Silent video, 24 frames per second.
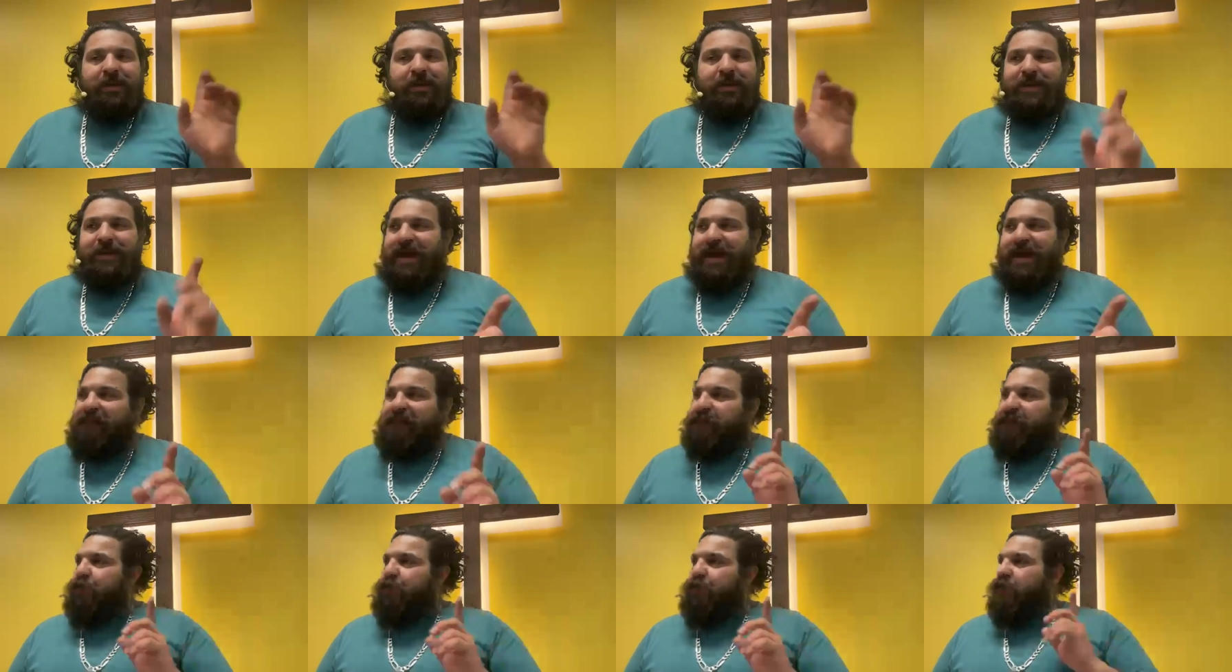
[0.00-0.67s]

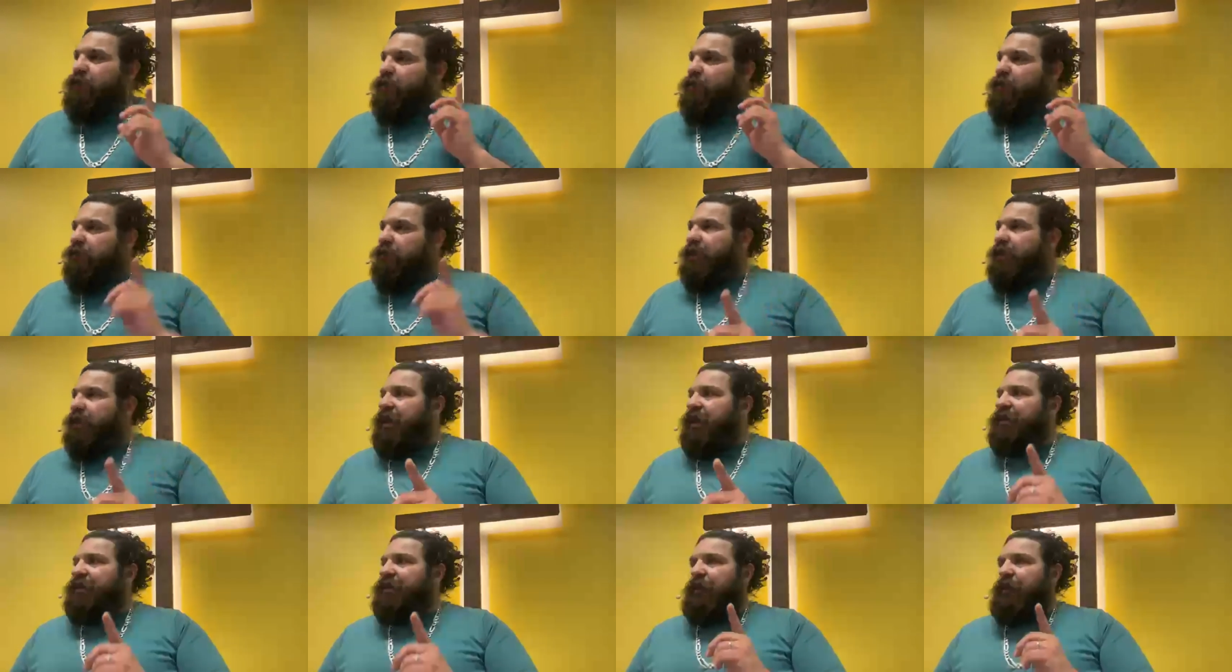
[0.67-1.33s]
Never
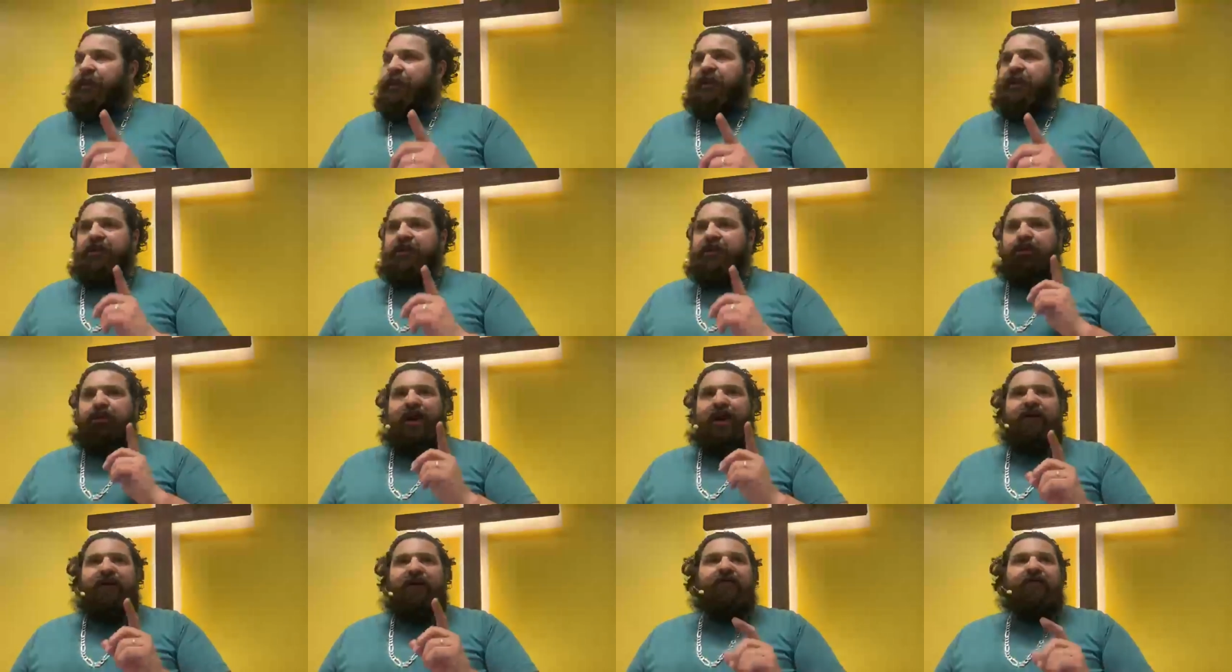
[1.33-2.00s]
think that because
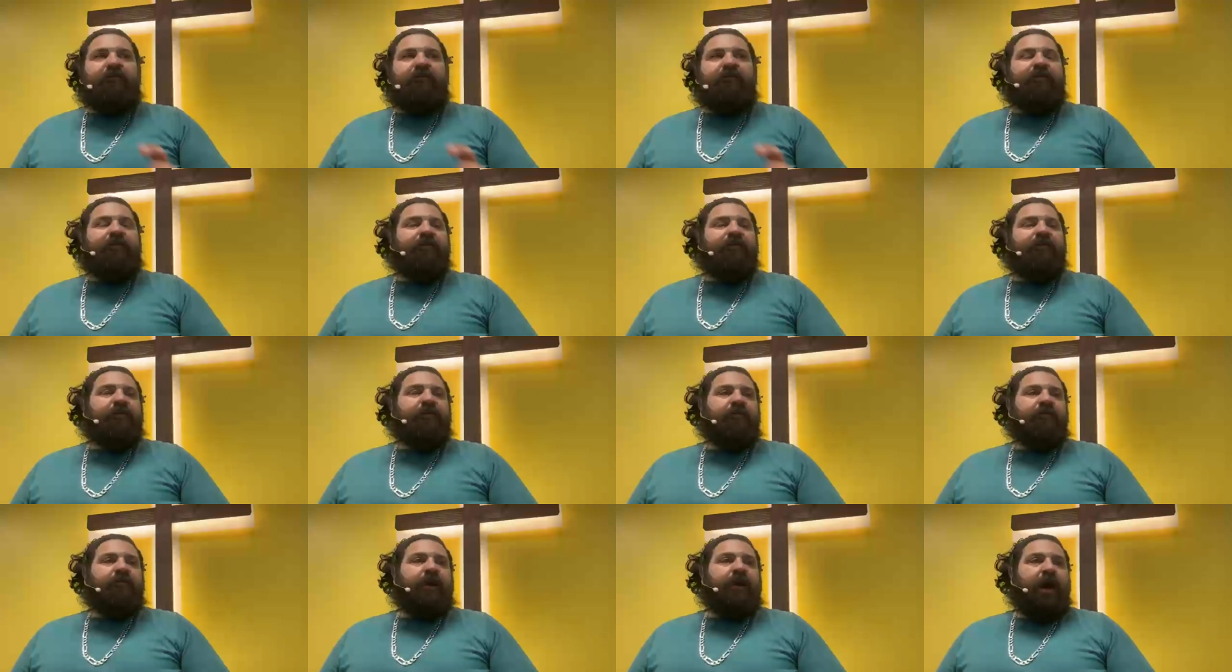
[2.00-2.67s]
you have the
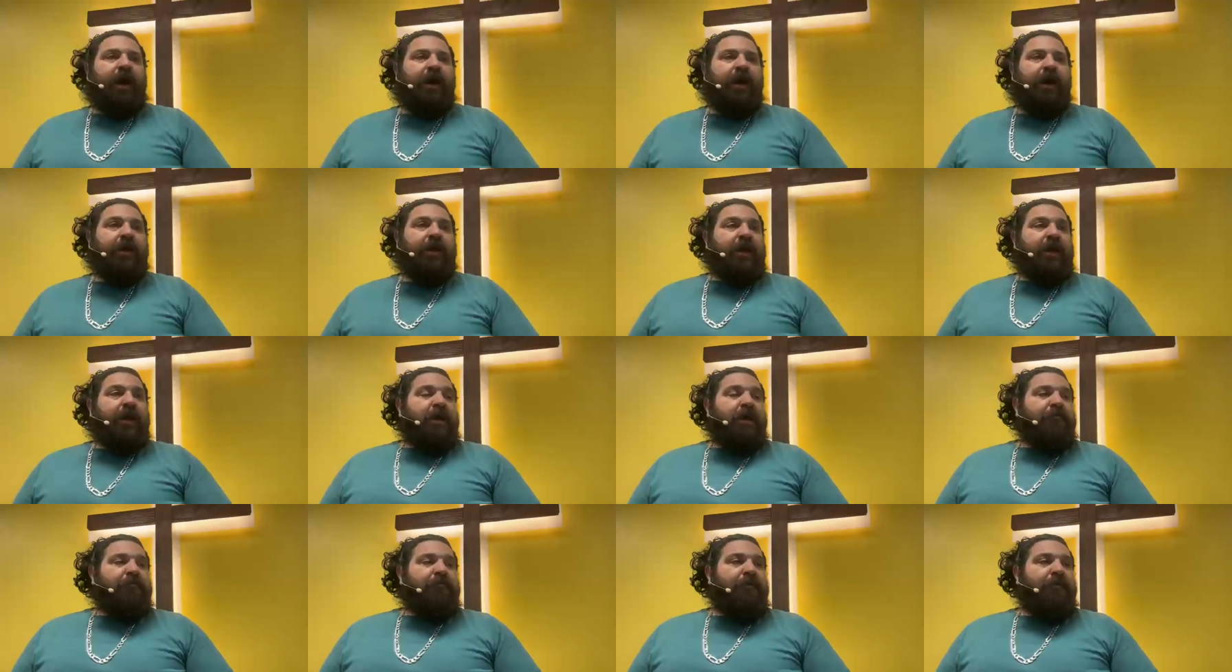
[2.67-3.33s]
favor of God,
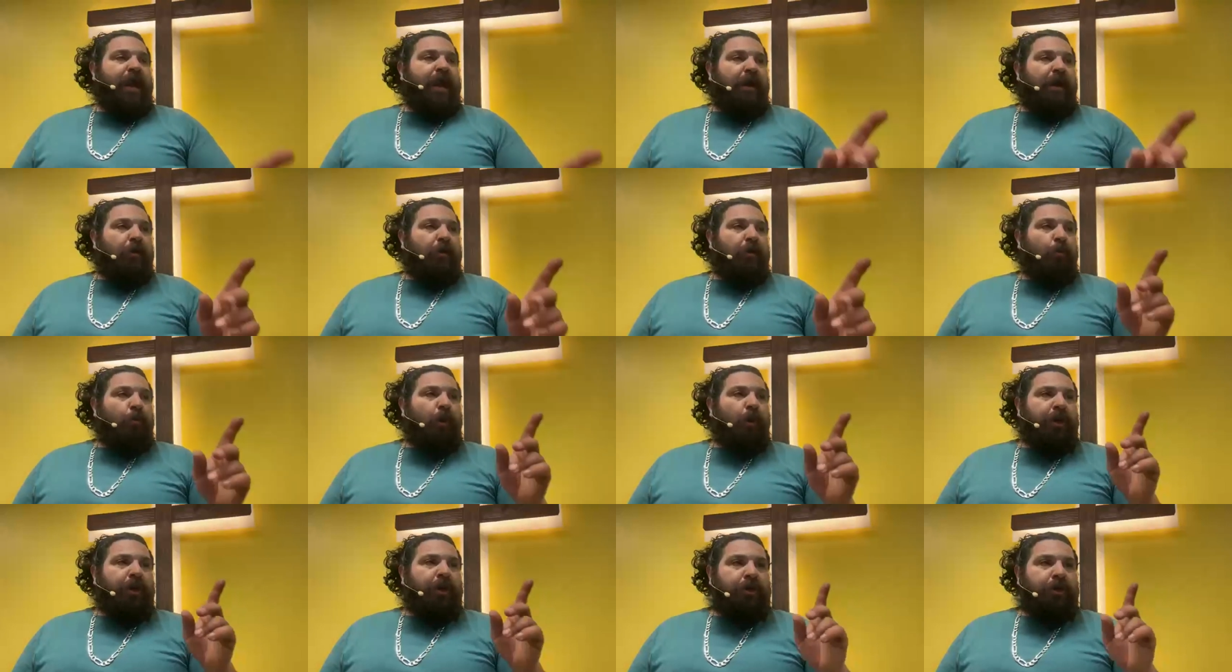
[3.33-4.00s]
that
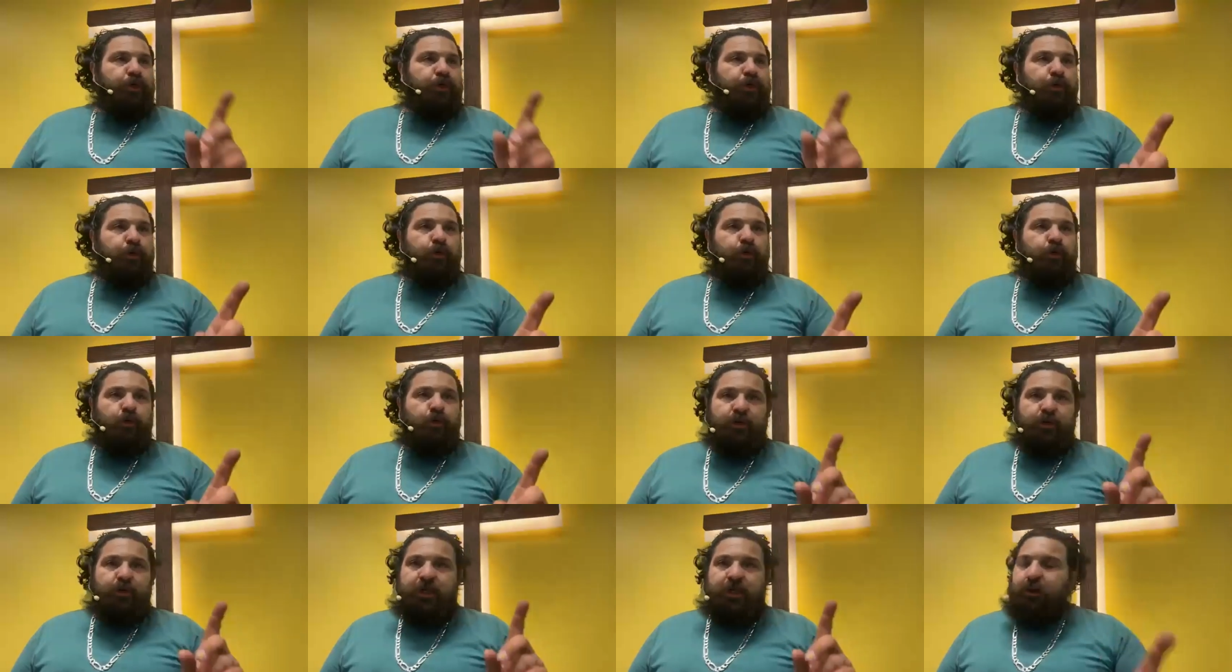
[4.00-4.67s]
what
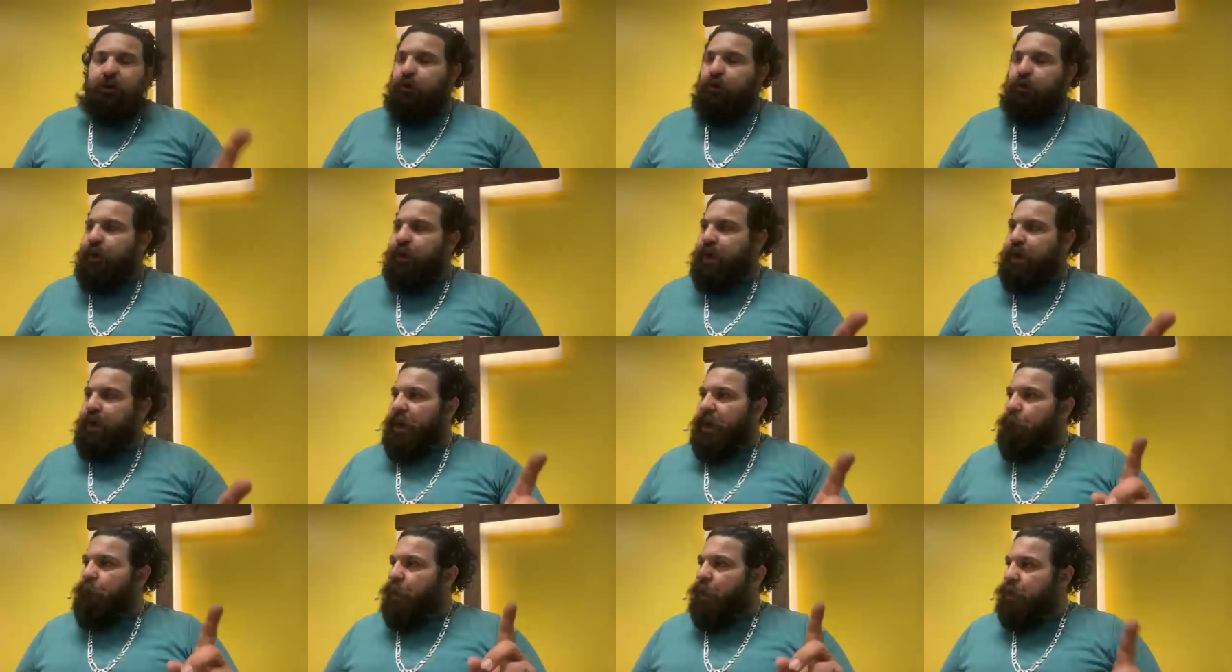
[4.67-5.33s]
you
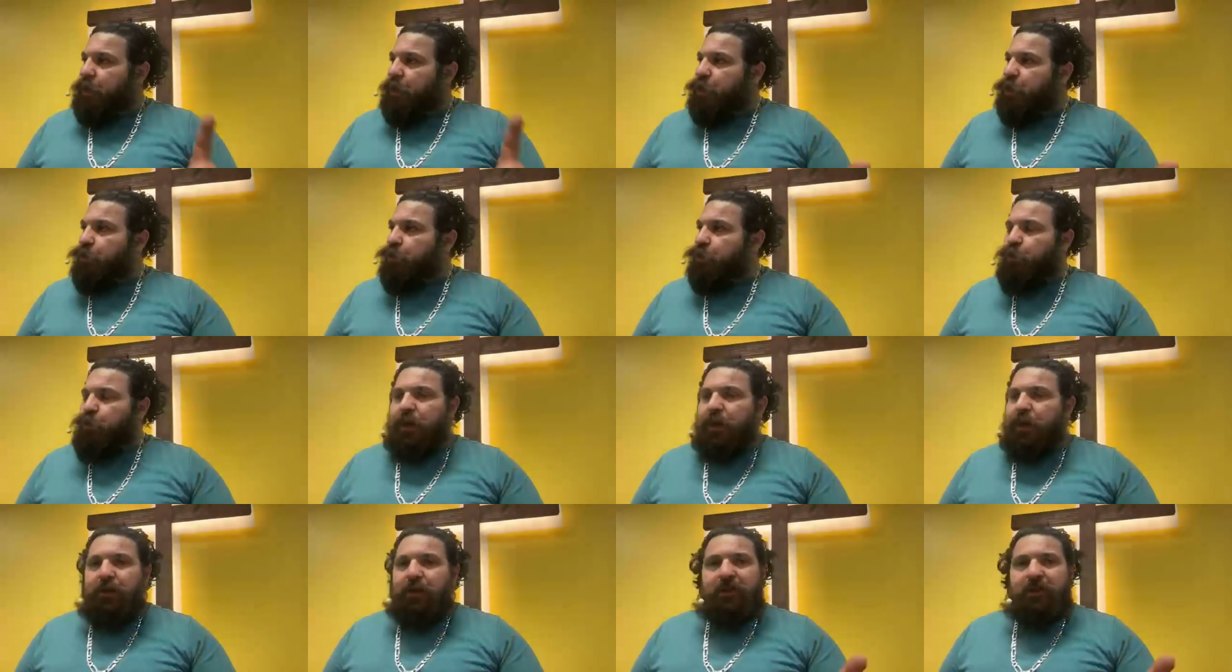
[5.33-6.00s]
decree and what you
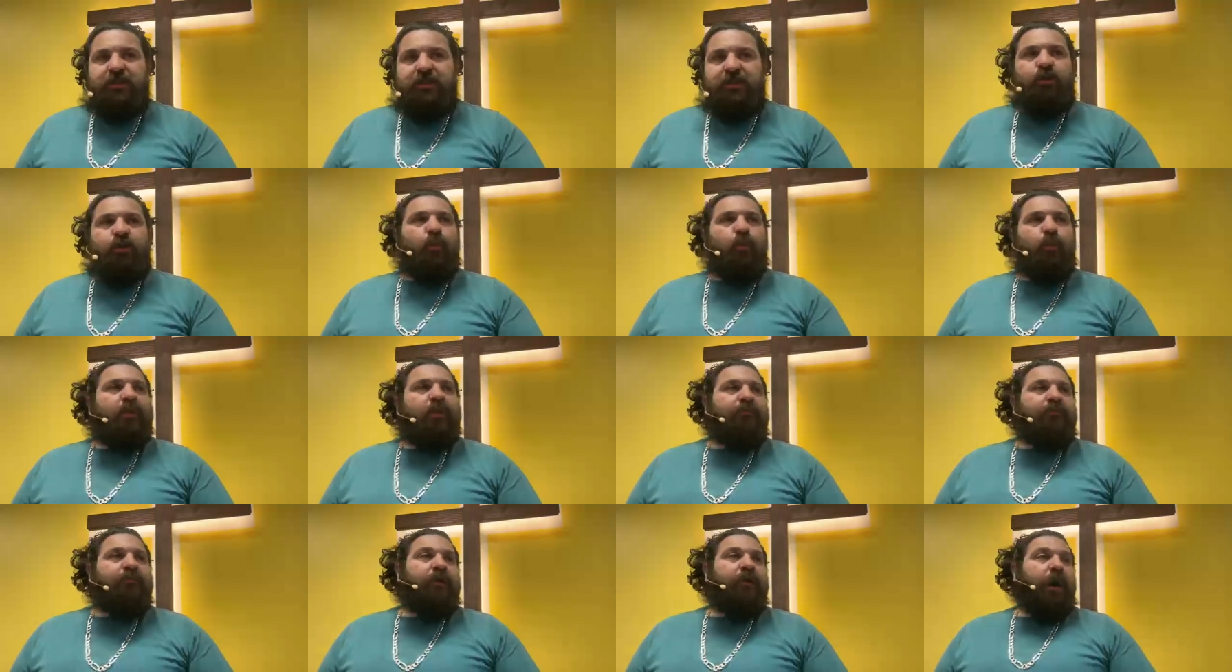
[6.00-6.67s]
will is the
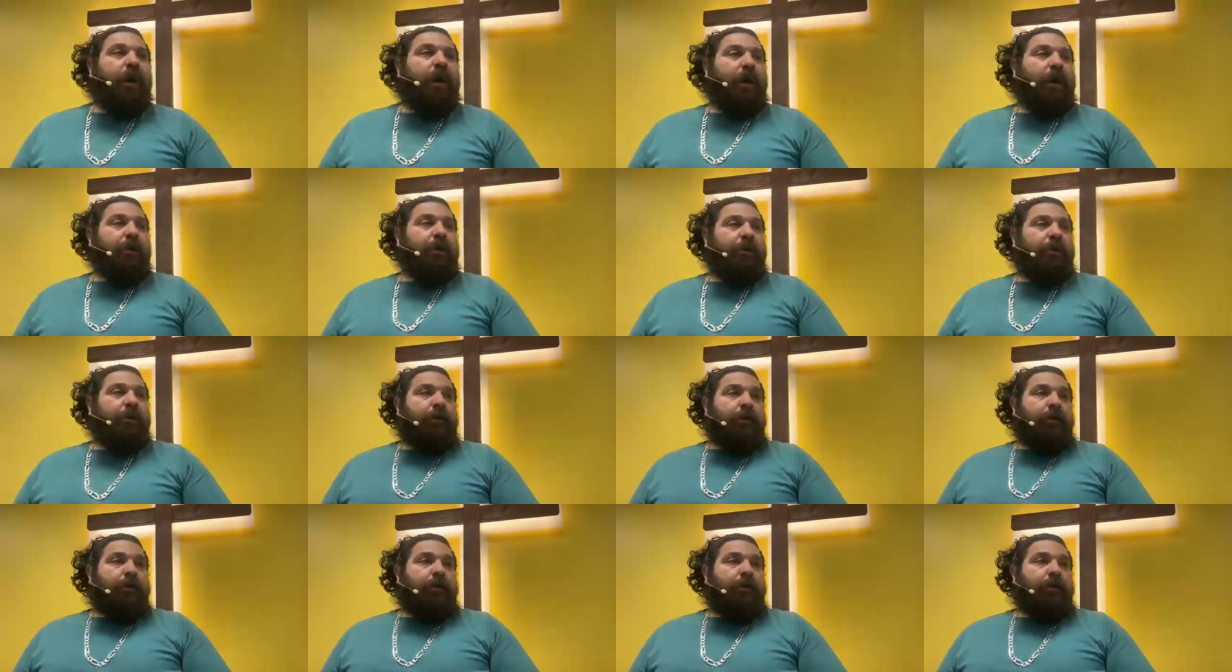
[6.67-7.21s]
will of God.